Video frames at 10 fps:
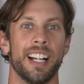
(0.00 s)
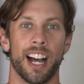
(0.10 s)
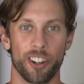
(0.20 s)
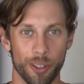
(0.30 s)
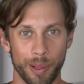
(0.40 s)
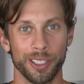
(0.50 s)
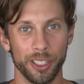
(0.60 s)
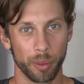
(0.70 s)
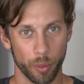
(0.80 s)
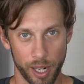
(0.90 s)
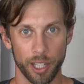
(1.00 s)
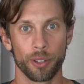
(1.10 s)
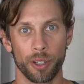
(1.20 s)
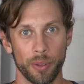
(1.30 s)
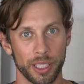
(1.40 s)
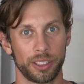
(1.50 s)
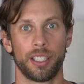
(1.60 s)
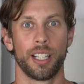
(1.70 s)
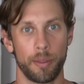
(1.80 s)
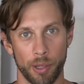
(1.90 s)
I don't know about you, but when I go to a
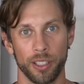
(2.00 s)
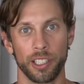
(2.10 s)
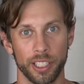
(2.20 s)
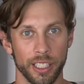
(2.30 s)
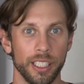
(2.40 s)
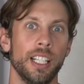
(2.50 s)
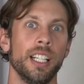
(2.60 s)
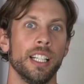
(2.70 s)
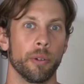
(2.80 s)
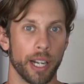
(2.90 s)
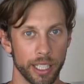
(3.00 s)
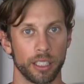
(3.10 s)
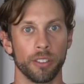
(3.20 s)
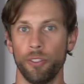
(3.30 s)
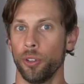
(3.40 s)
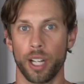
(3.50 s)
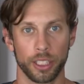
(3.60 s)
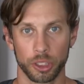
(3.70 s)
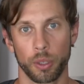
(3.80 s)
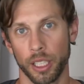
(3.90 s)
restaurant, I'm hungry. When I get the food, I
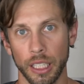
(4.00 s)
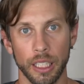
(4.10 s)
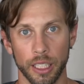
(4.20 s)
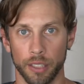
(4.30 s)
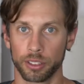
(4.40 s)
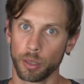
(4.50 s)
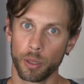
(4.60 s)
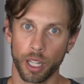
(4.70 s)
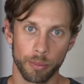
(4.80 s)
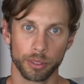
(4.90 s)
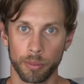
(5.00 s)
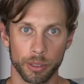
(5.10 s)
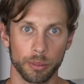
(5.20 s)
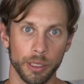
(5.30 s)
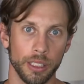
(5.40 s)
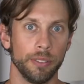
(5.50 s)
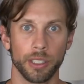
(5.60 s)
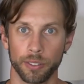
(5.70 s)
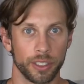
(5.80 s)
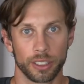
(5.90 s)
just want to eat. And if someone comes up to me, even
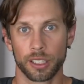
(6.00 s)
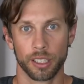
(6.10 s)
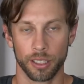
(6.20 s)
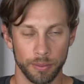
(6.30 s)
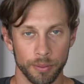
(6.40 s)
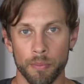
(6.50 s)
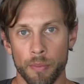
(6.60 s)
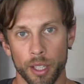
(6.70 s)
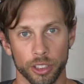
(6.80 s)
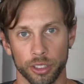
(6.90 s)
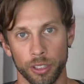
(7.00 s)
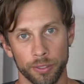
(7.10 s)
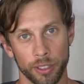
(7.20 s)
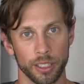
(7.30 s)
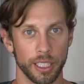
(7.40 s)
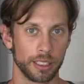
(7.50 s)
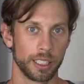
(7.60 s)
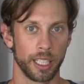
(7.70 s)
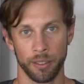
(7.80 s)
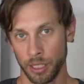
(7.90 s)
if it's the server, and they
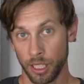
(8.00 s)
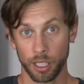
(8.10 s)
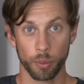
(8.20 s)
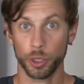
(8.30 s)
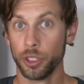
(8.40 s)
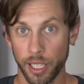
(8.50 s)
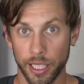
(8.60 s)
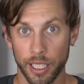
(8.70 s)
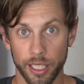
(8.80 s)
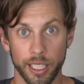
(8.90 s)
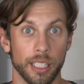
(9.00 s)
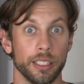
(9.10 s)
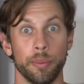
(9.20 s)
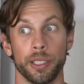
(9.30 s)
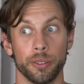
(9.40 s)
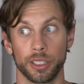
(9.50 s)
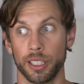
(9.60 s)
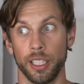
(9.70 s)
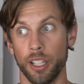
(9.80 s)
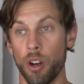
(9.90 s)
say, would you like anything? I typically will
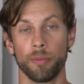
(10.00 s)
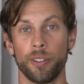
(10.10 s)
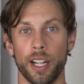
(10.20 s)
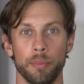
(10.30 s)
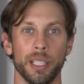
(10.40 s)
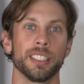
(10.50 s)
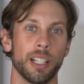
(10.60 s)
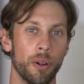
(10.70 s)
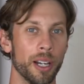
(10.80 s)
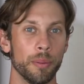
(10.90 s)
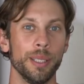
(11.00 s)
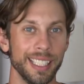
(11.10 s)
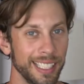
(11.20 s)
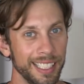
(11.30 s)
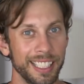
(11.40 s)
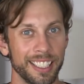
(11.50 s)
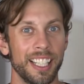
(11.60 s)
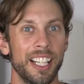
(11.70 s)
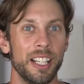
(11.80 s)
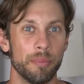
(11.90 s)
say, no, I'm fine, because I want to be eating
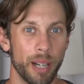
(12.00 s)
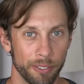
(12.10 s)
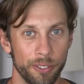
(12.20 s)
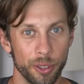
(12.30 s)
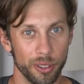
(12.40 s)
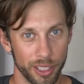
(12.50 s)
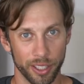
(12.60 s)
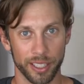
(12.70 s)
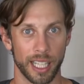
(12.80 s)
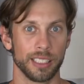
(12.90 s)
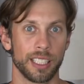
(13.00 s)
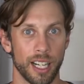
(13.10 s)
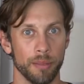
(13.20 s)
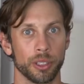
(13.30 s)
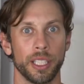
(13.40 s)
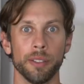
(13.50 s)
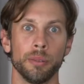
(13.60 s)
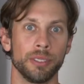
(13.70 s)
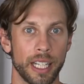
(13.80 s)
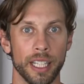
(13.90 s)
my food during that time. So give
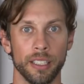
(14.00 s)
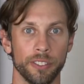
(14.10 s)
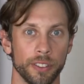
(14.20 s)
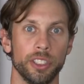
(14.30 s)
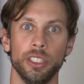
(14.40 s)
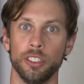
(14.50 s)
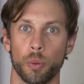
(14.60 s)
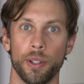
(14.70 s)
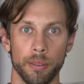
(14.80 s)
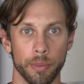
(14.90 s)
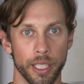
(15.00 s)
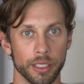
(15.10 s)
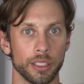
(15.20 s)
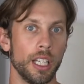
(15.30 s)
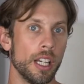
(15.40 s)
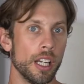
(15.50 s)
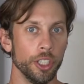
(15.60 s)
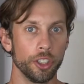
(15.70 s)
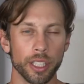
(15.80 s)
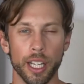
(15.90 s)
them 10, 15, 20 minutes.
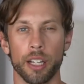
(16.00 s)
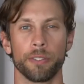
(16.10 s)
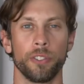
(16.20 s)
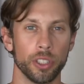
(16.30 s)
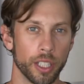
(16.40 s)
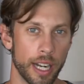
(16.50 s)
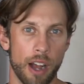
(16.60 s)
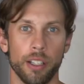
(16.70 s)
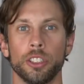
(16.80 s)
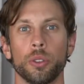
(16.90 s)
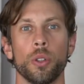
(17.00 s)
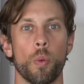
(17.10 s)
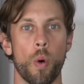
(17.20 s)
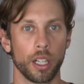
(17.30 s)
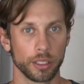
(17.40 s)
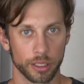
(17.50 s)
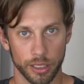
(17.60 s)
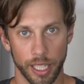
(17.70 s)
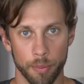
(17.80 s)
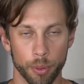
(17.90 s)
You can kind of feel it out and sort of watch the
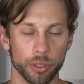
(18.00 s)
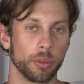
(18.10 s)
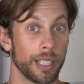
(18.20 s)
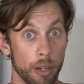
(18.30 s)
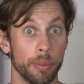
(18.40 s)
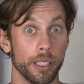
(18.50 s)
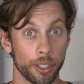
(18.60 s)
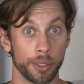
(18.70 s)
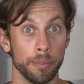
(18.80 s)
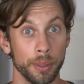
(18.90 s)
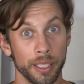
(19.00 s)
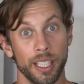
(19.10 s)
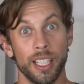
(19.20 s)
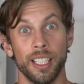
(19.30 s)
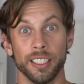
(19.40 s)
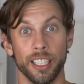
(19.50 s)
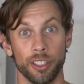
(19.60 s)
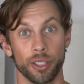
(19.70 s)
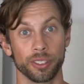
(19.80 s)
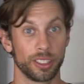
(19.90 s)
tables without being creepy. You know,
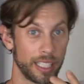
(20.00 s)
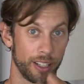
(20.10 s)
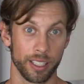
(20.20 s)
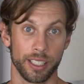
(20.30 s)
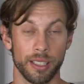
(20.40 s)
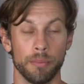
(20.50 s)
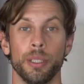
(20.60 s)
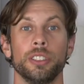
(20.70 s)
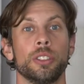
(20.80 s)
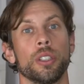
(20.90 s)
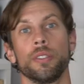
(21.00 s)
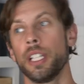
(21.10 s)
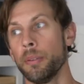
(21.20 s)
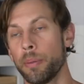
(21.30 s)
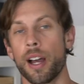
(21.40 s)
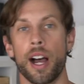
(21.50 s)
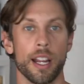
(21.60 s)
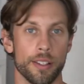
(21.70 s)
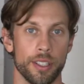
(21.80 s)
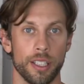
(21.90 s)
don't stare at them, but sort of keep an
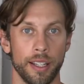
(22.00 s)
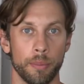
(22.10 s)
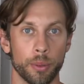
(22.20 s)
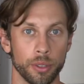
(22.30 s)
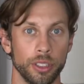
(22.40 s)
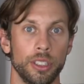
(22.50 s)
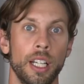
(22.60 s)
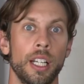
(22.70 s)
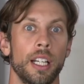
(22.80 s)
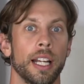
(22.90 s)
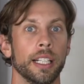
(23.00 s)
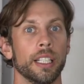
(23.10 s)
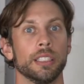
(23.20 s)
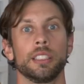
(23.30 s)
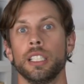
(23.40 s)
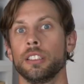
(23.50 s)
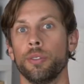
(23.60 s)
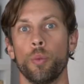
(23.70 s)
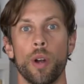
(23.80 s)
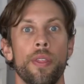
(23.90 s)
eye on the tables and get a sense
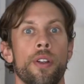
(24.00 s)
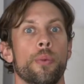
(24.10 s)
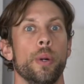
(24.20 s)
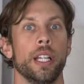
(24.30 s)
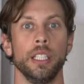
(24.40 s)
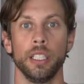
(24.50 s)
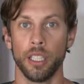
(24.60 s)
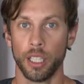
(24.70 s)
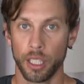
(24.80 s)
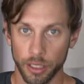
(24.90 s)
of when they're ready.